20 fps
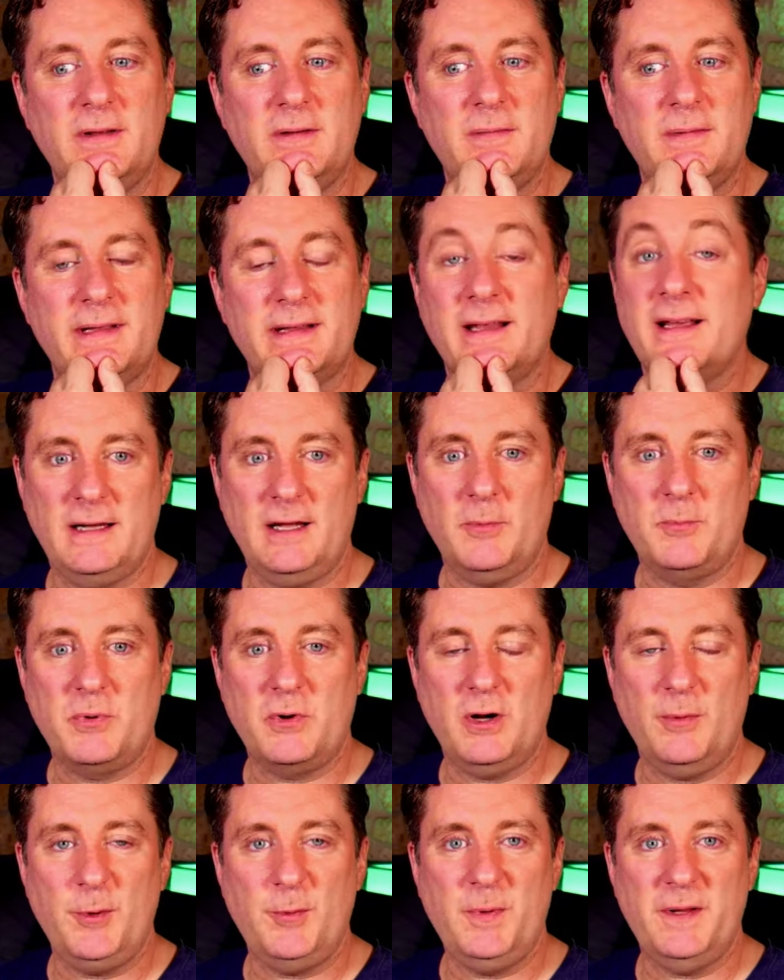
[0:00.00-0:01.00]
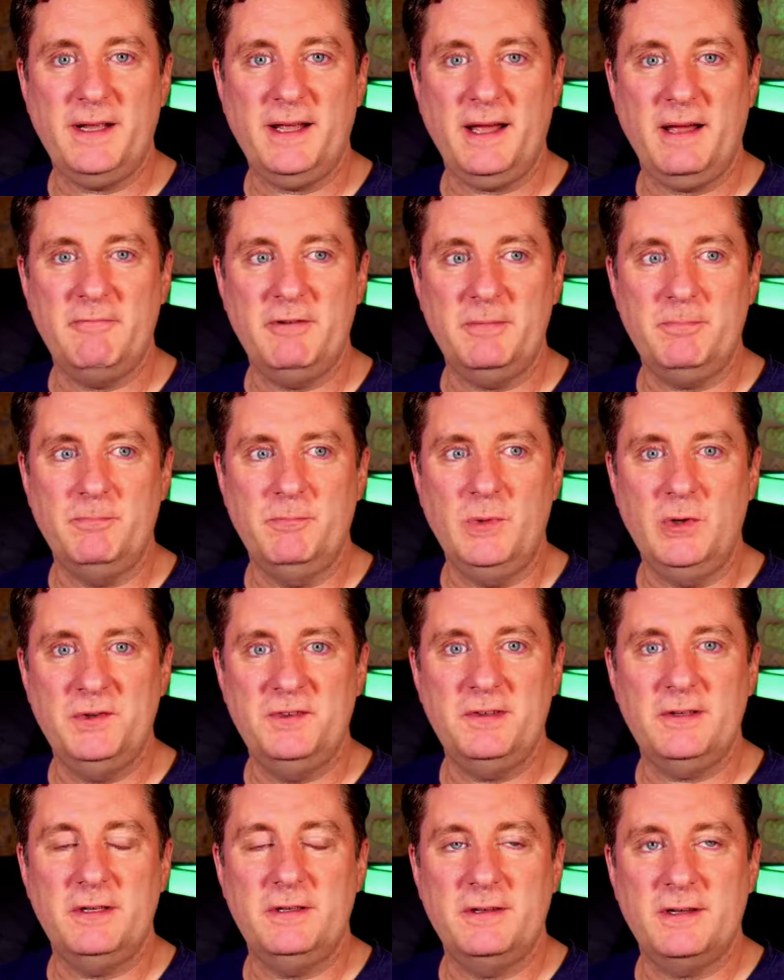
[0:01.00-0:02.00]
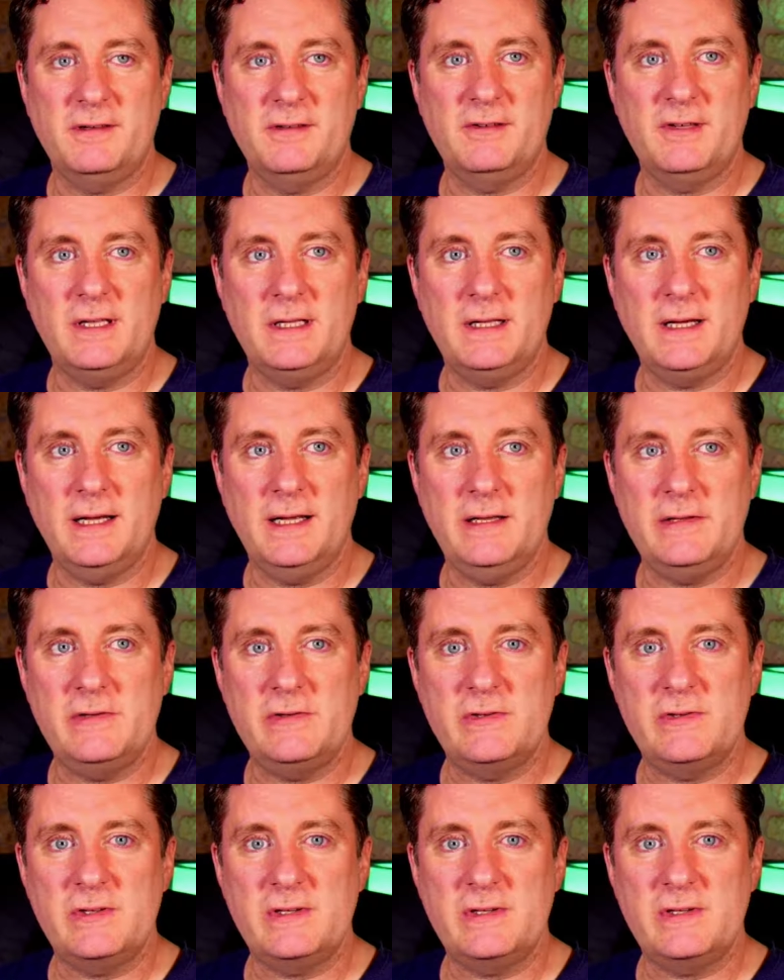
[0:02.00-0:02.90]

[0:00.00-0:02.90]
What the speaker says: And like I said, probably have it mostly done tonight.